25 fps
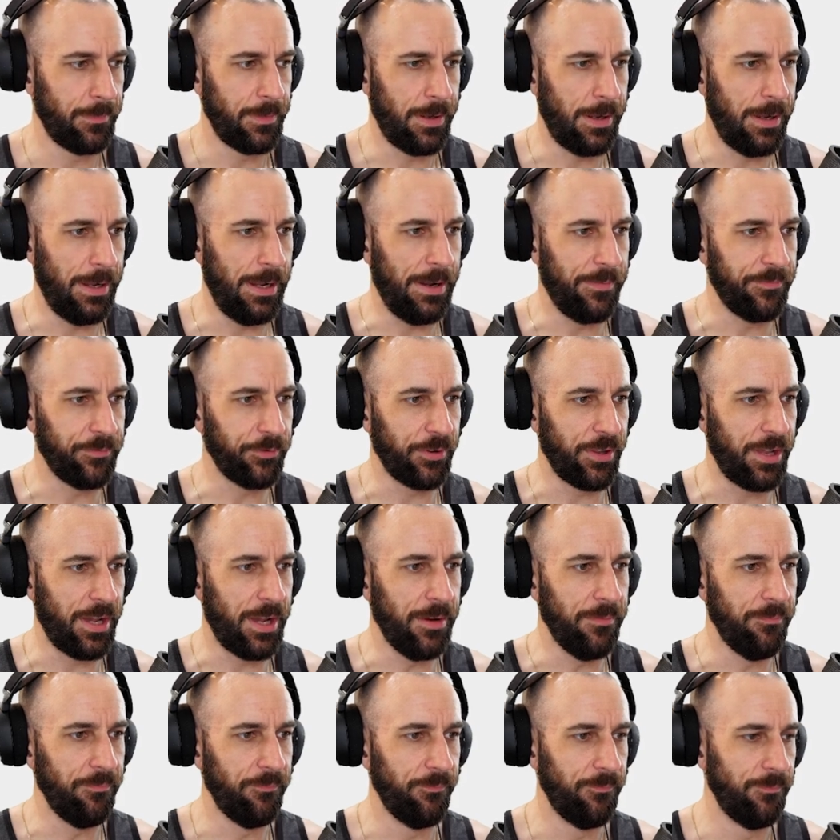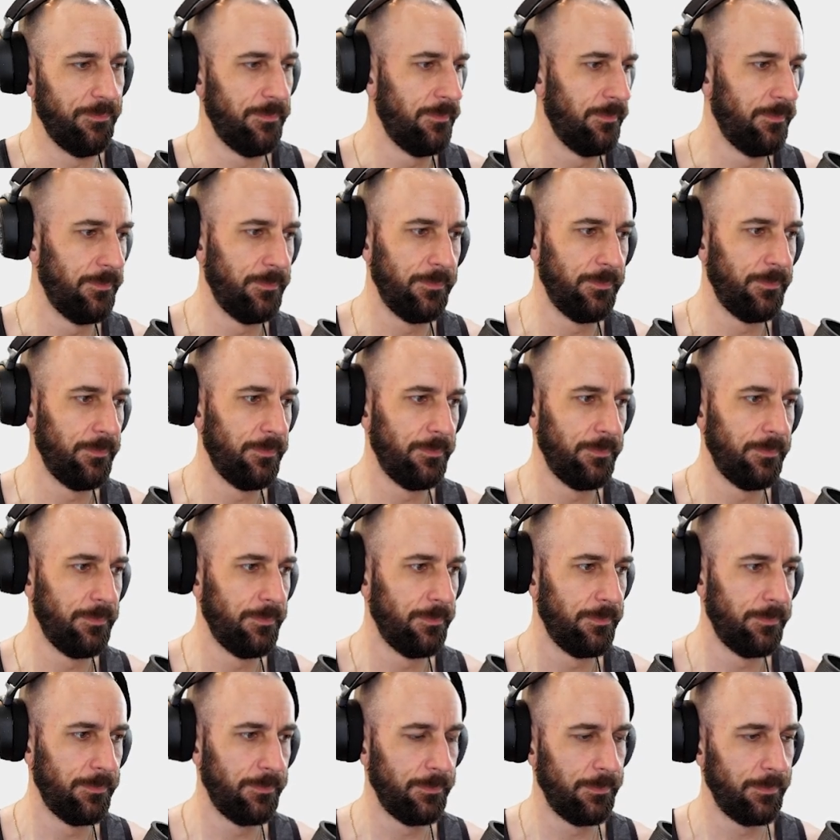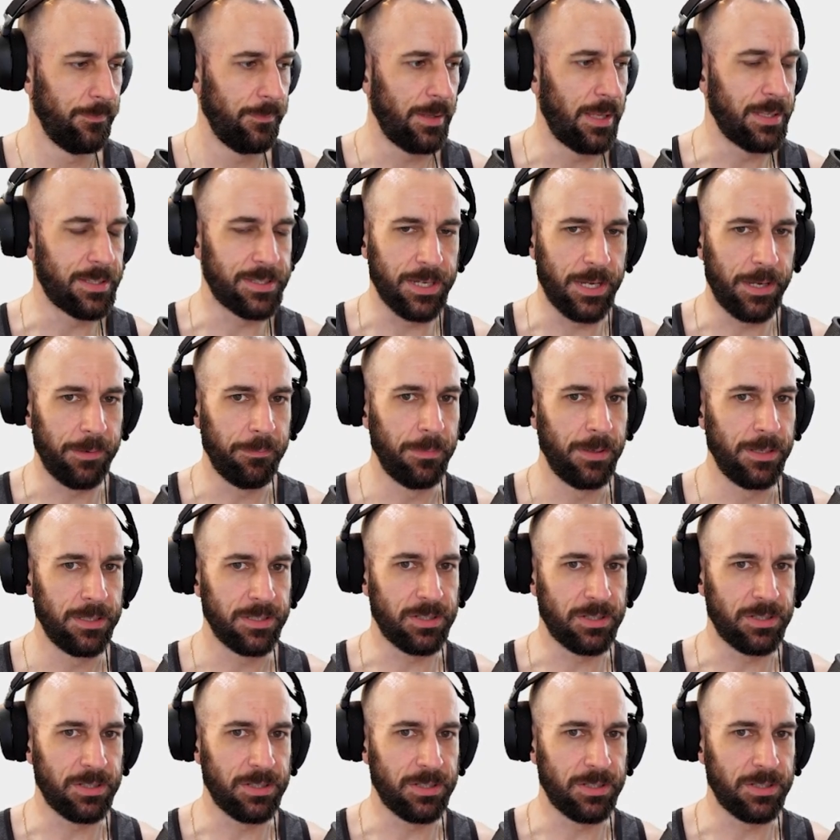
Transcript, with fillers: after that. That's it.